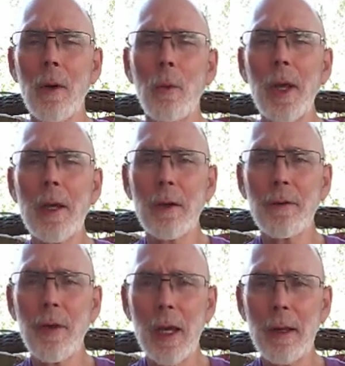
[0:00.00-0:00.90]
we
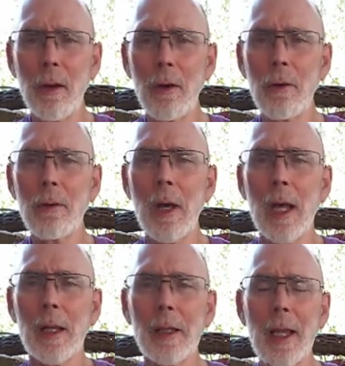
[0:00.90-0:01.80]
continue
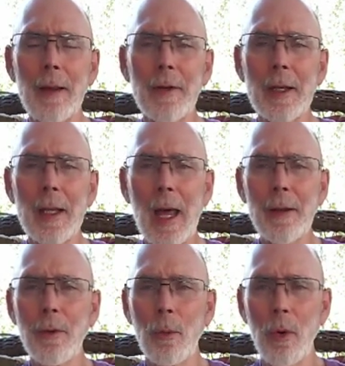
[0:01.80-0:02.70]
living
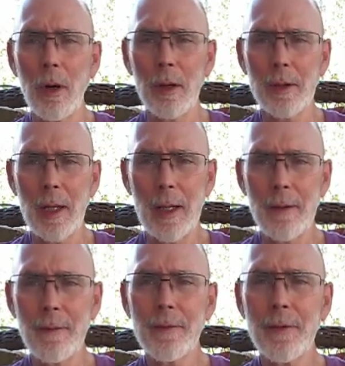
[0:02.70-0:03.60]
like the world
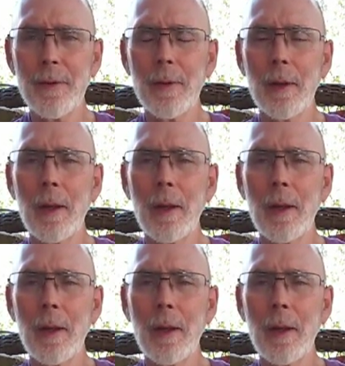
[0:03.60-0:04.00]
lives,